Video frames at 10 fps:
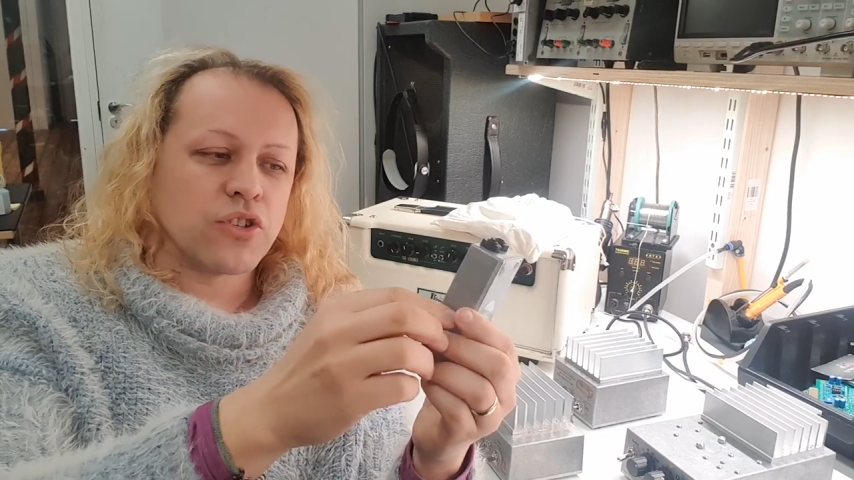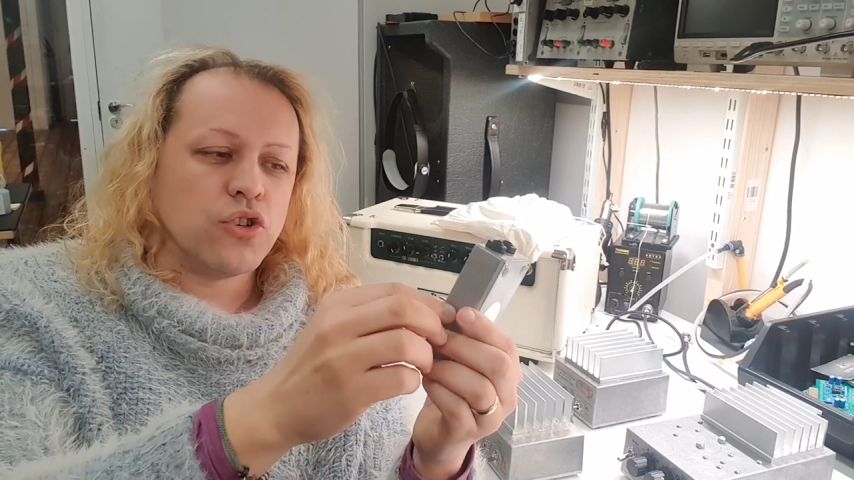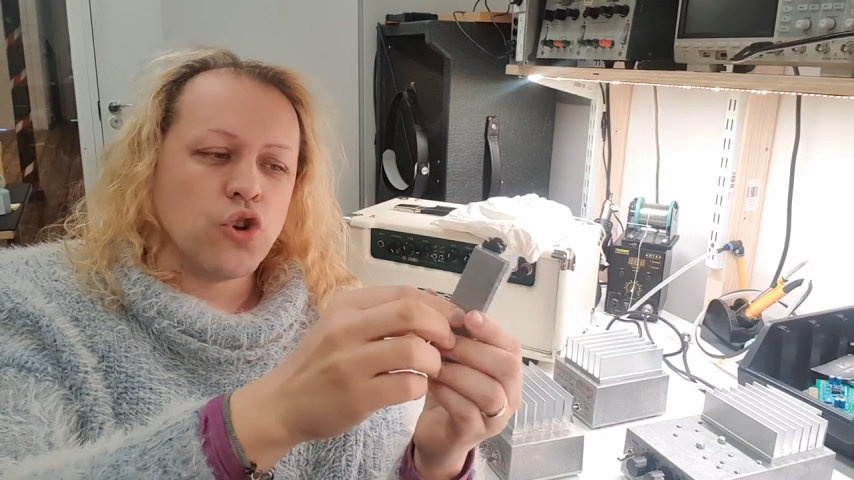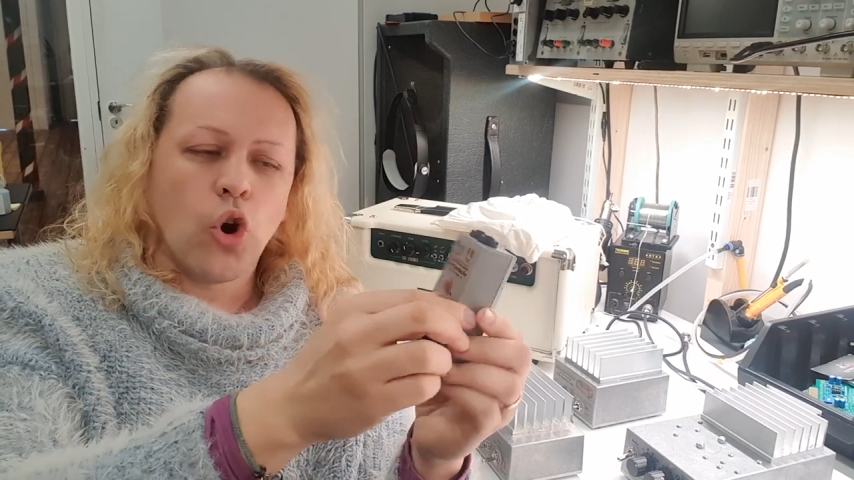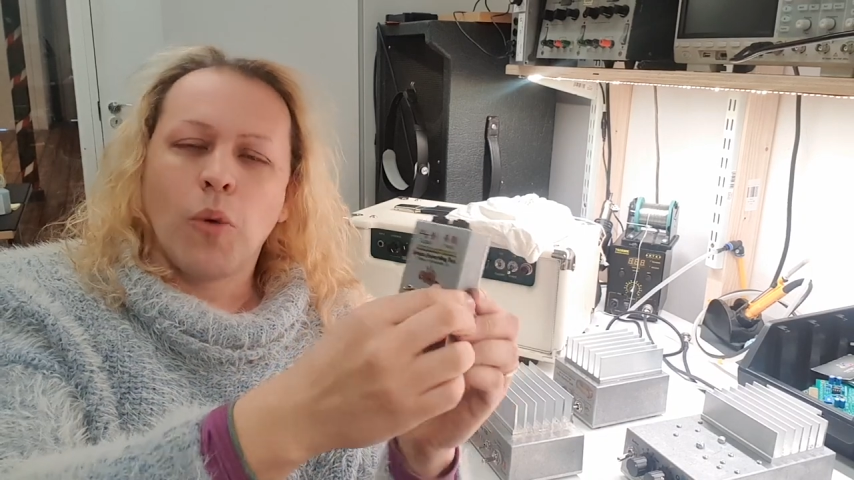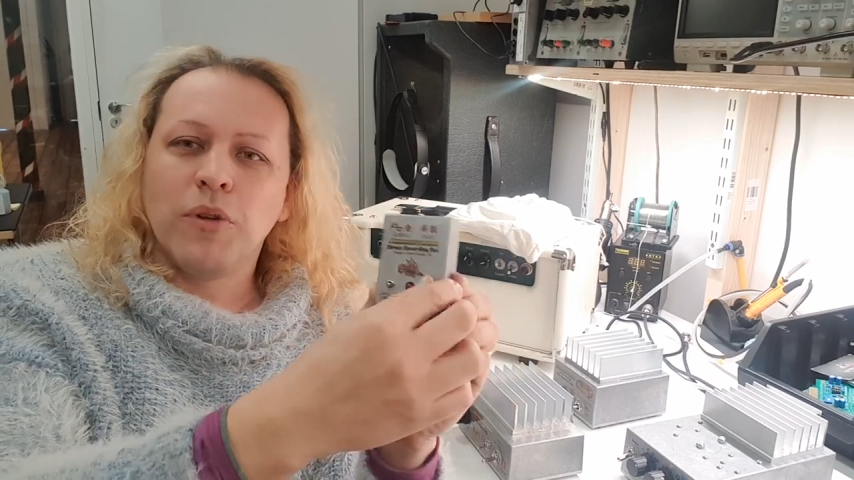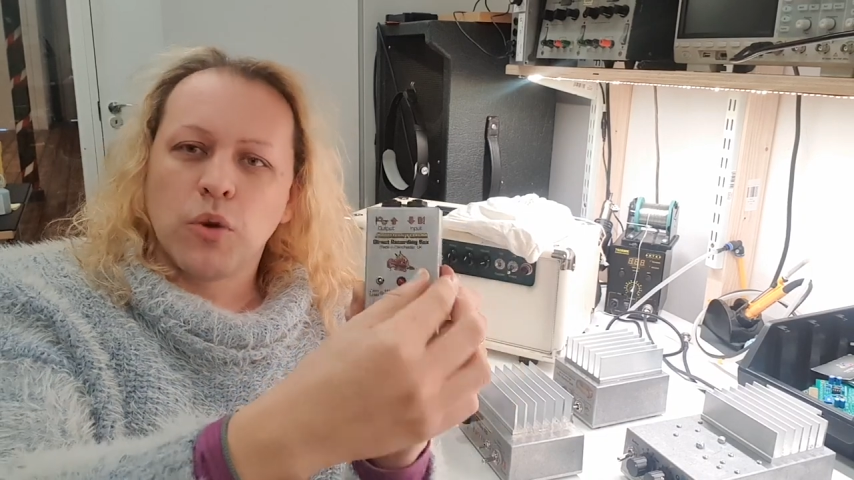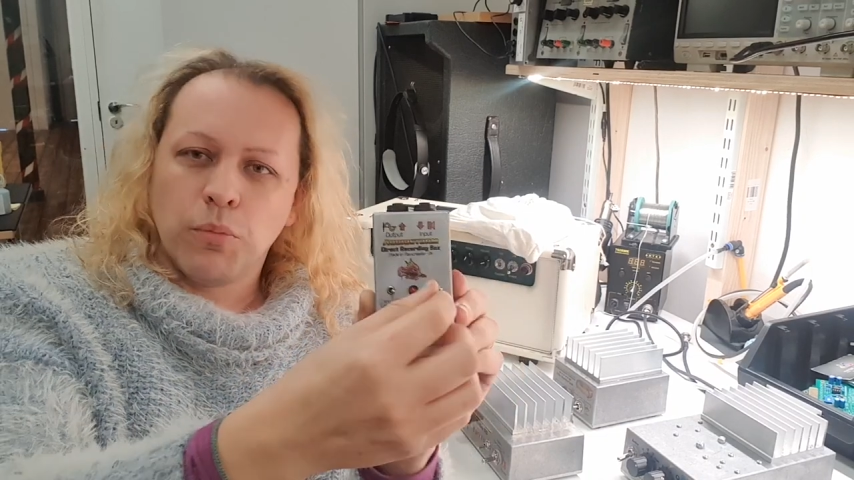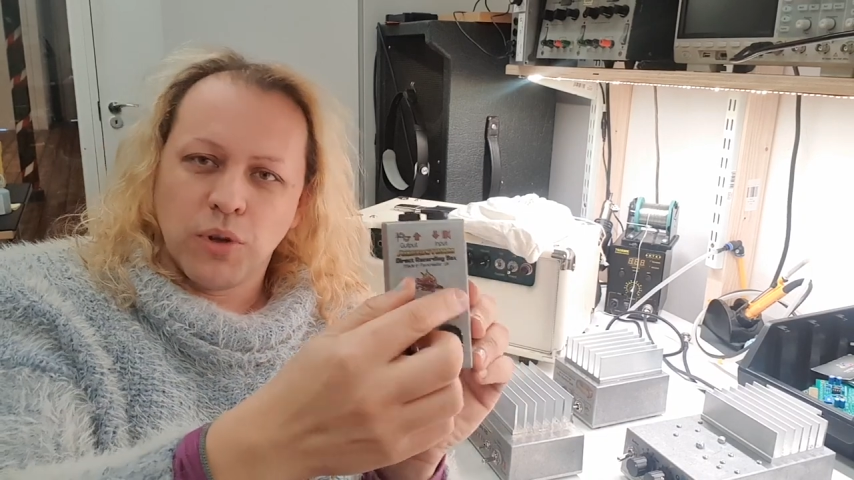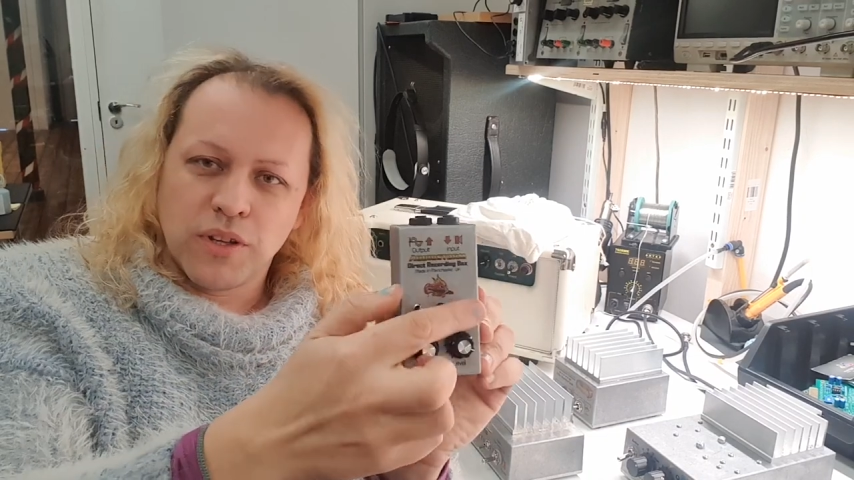So
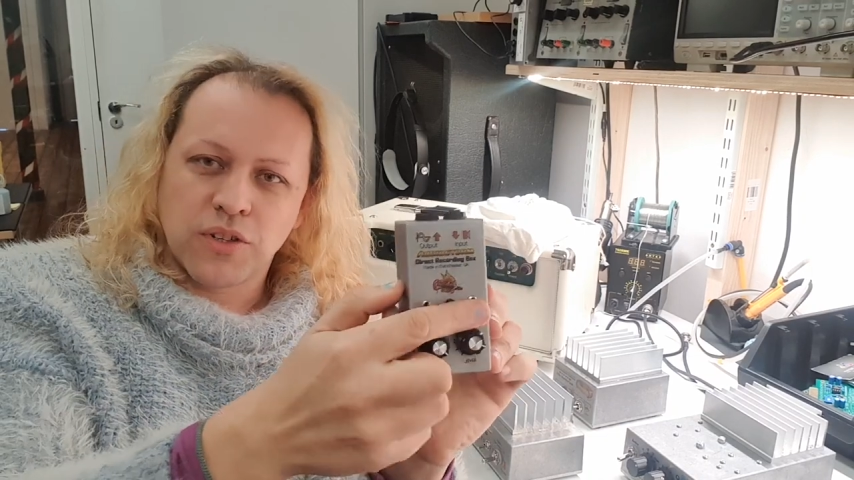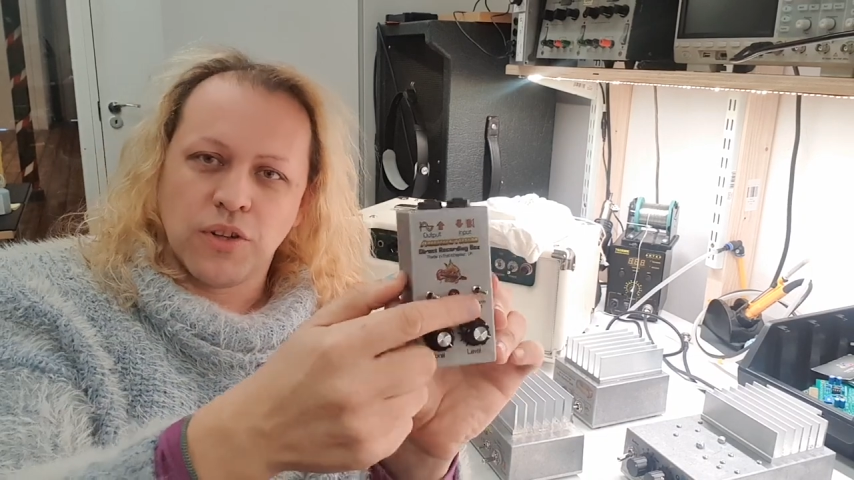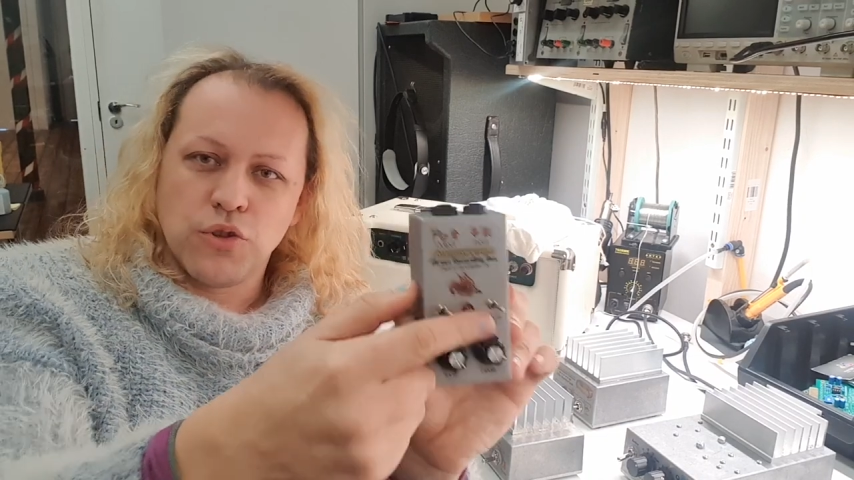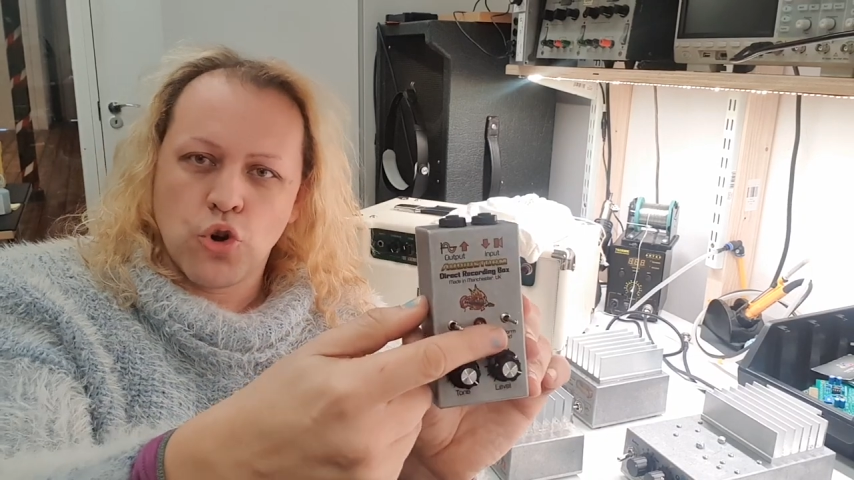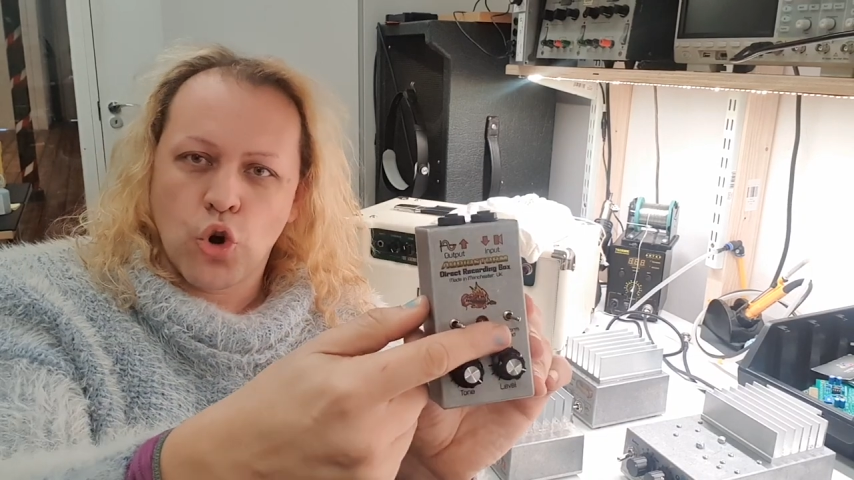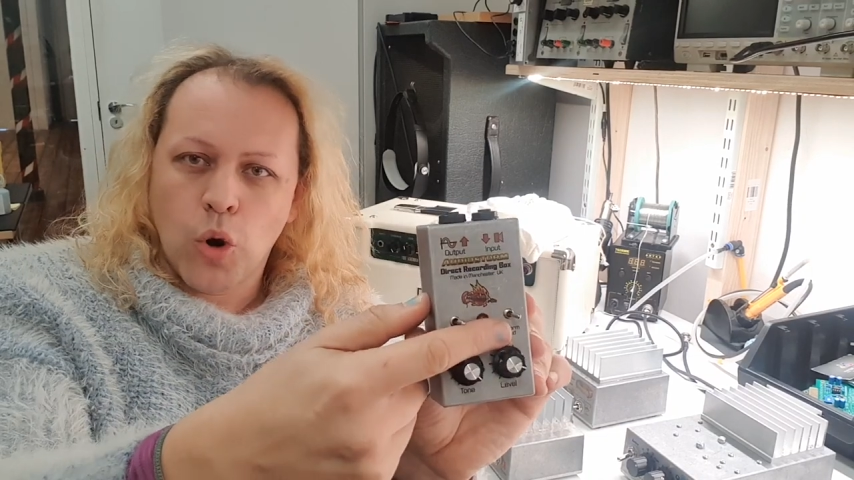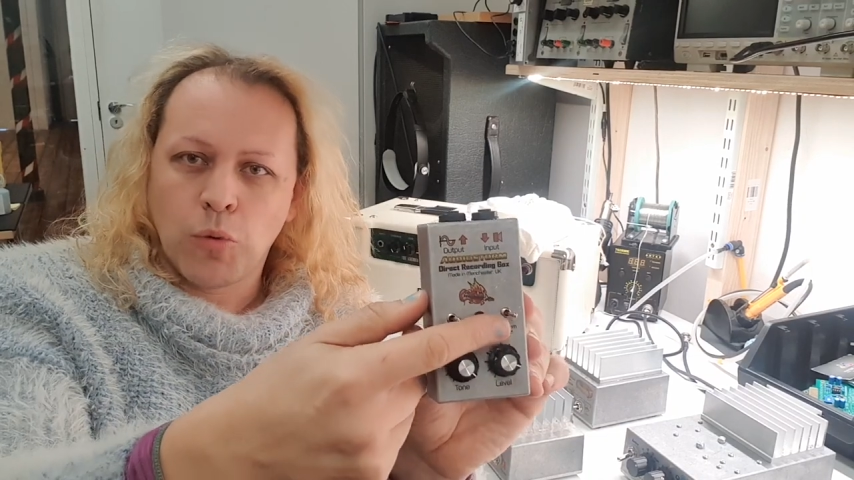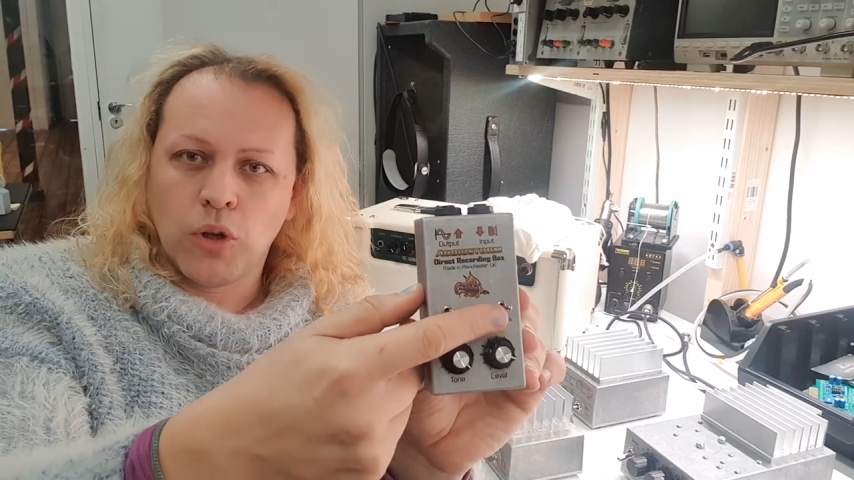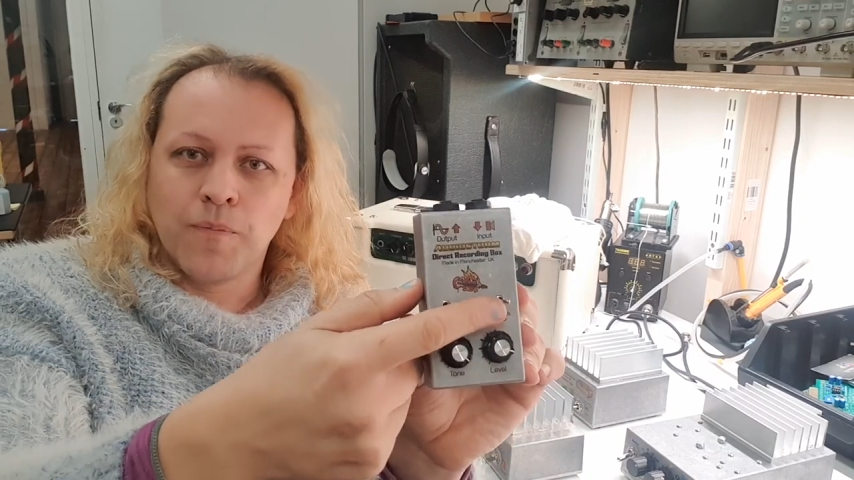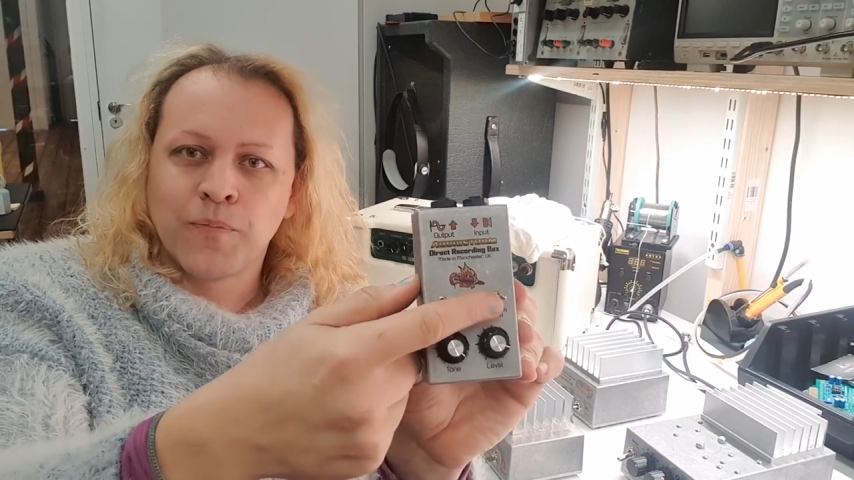normally you'll put this on
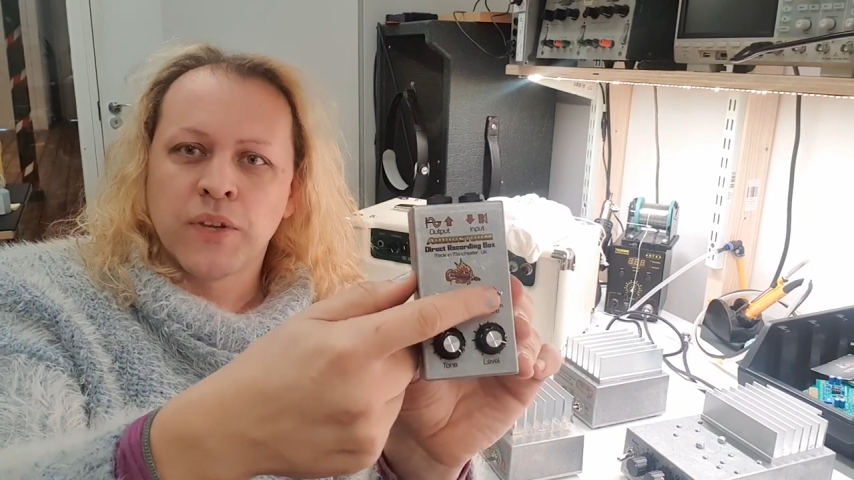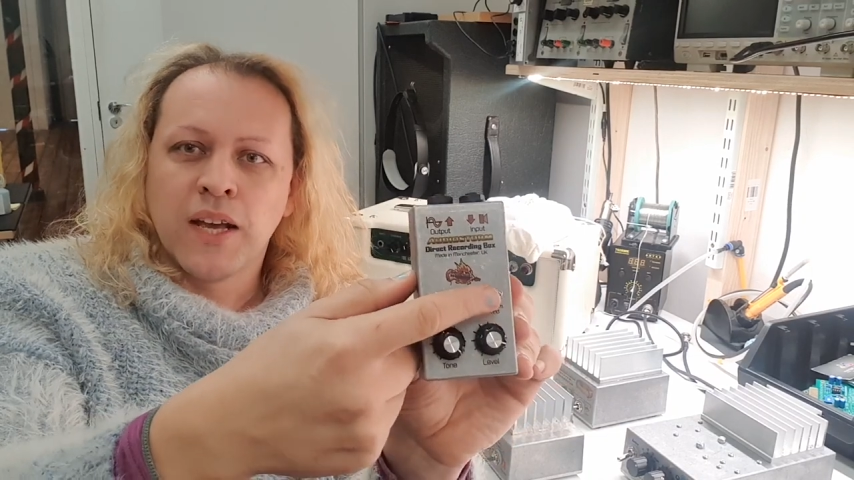normal